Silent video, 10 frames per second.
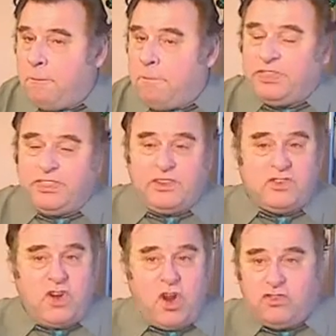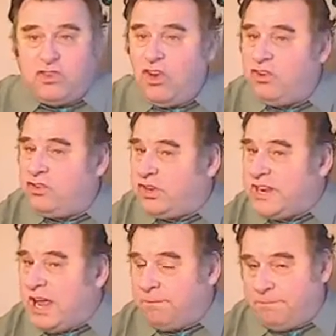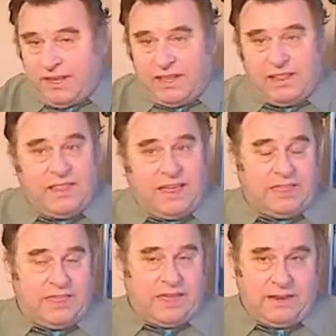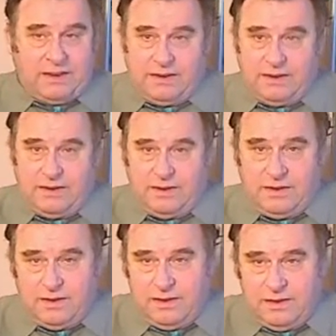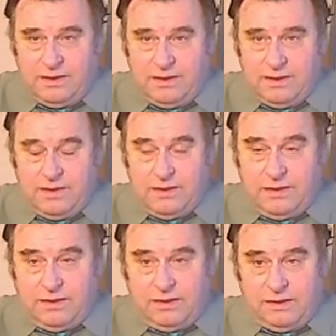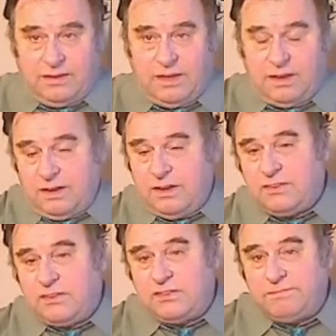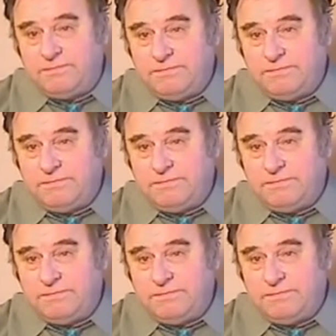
But the church should not be like that. Yet it is.